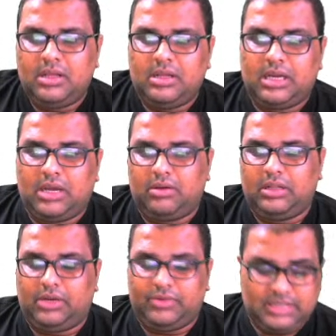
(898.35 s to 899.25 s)
Now
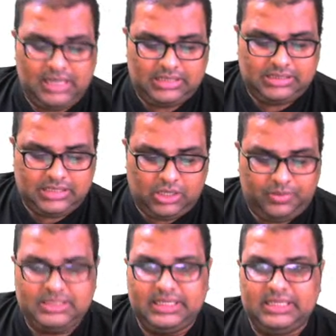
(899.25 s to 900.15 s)
the question asked is how
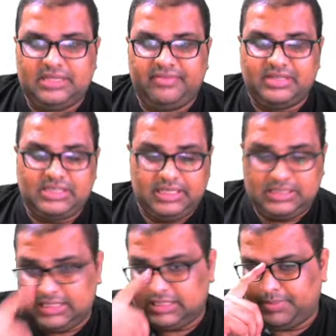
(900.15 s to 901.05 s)
much it is invested in
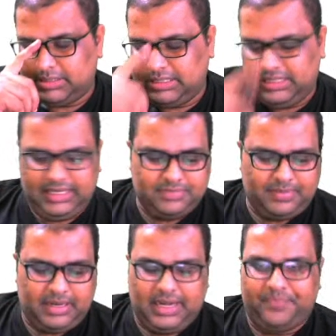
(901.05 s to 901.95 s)
6% per
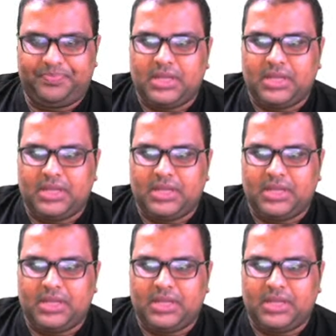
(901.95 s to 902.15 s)
annum.